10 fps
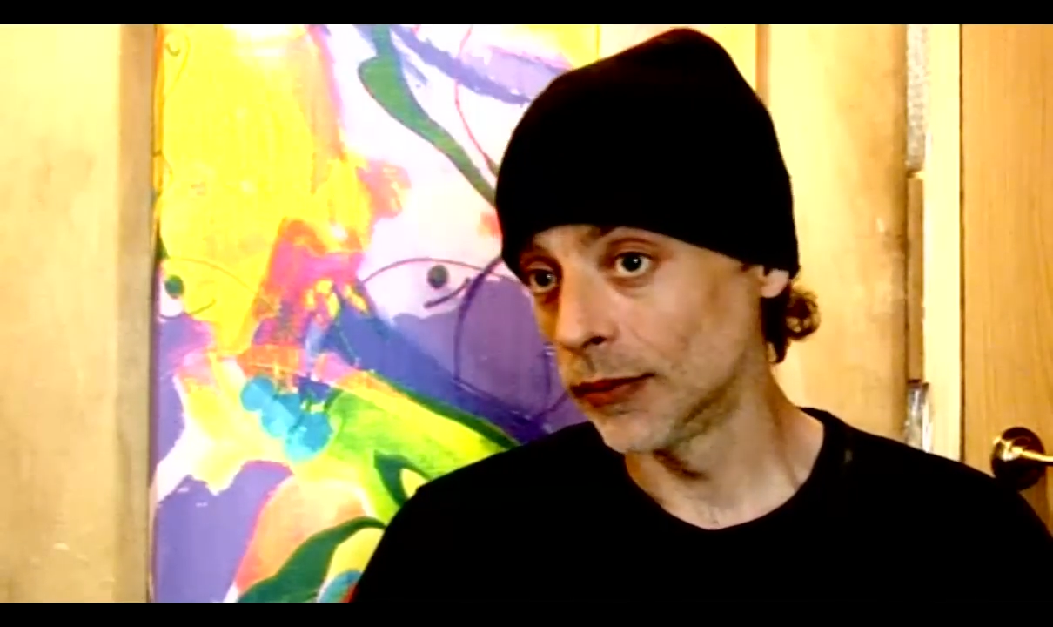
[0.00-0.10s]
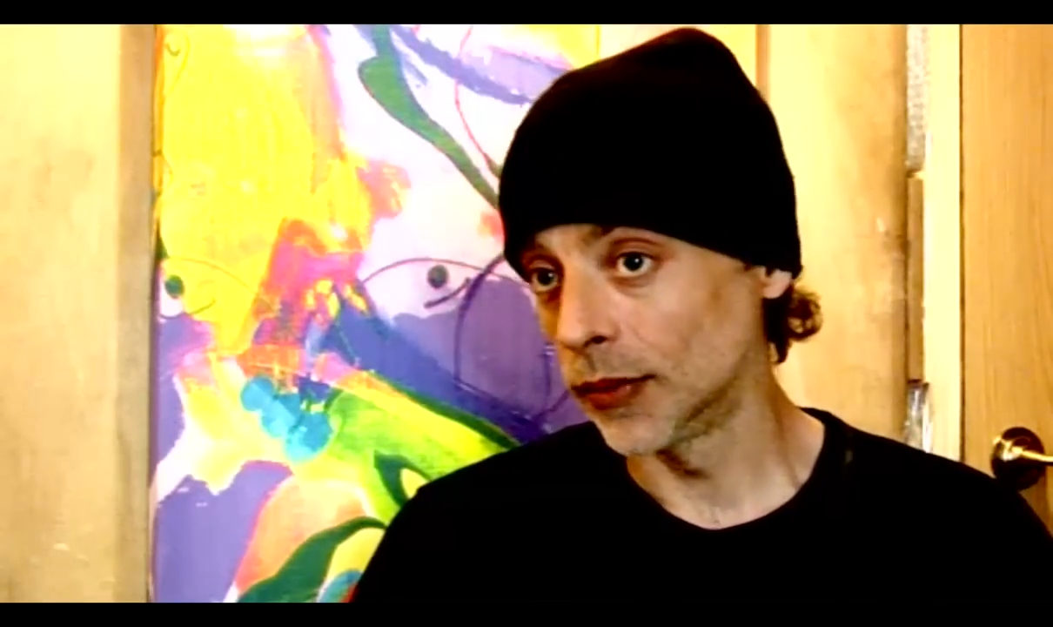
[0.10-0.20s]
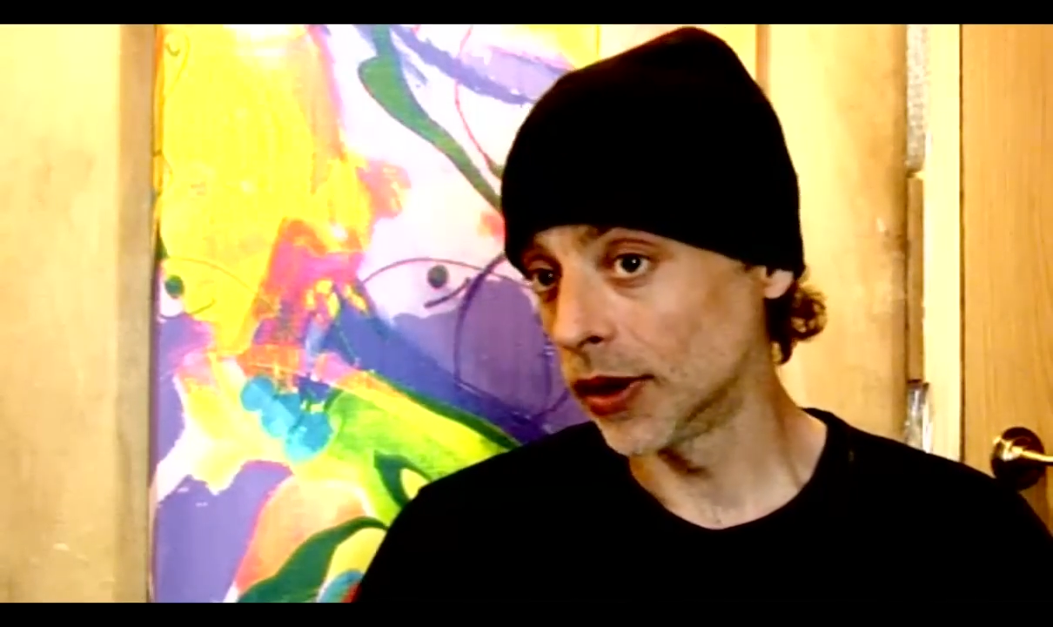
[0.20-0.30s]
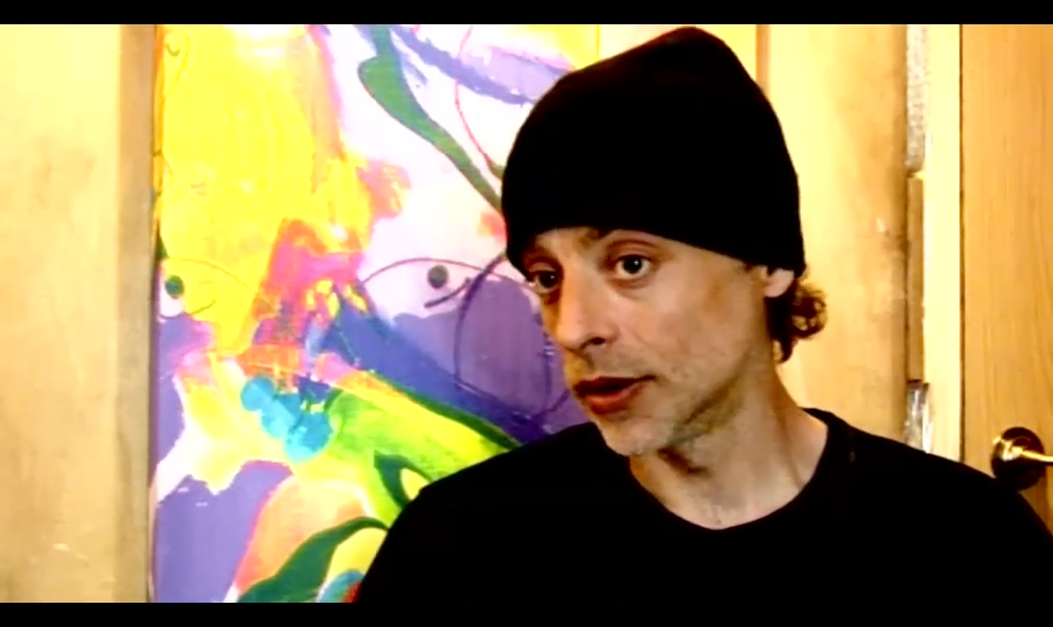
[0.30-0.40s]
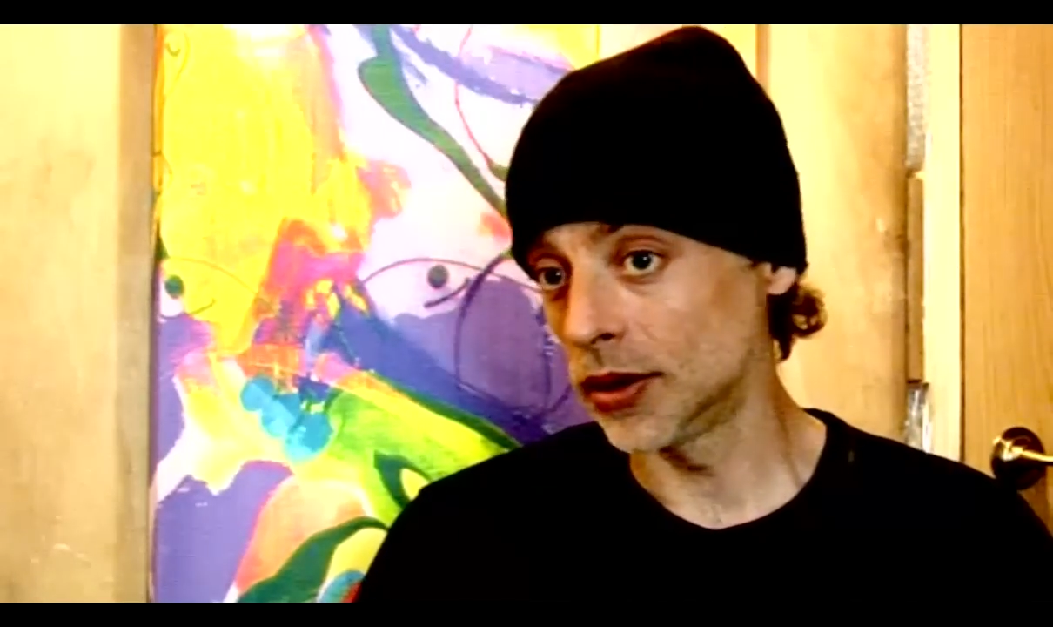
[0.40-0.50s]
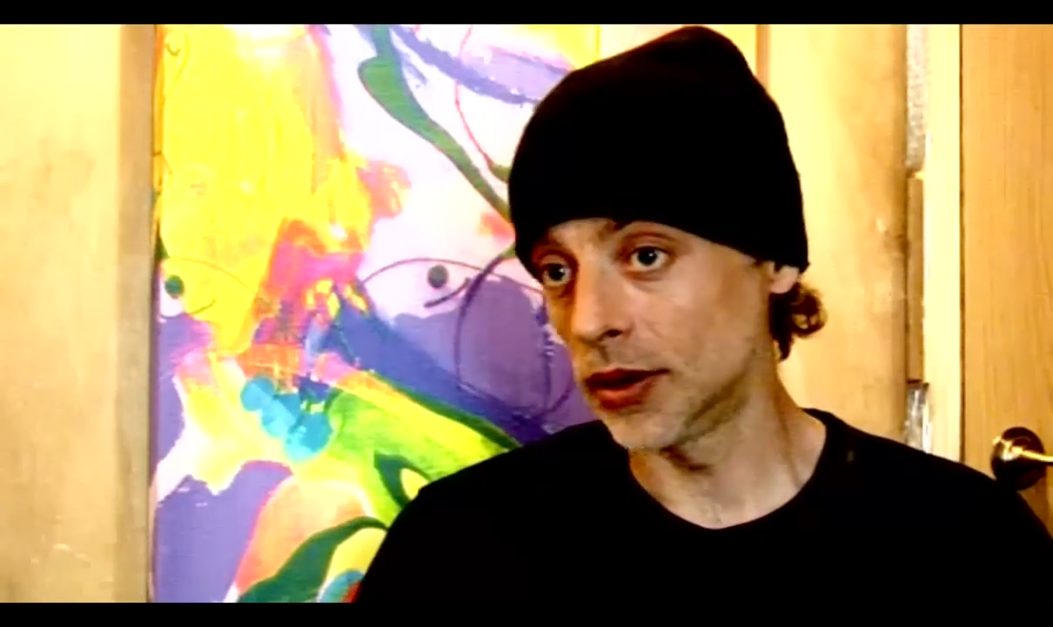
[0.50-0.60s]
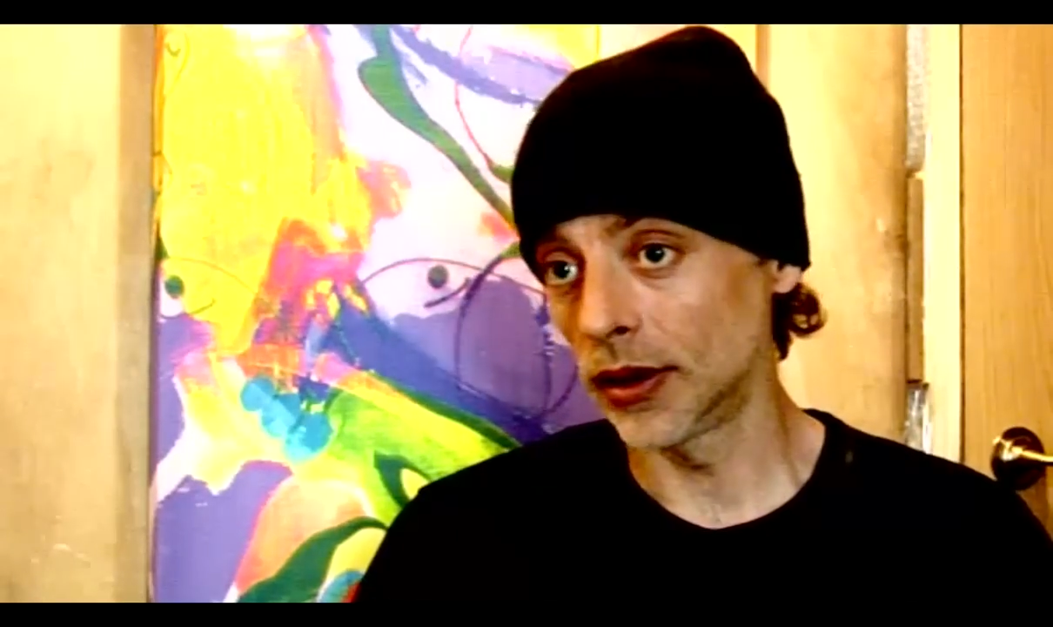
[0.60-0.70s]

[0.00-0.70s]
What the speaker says: because you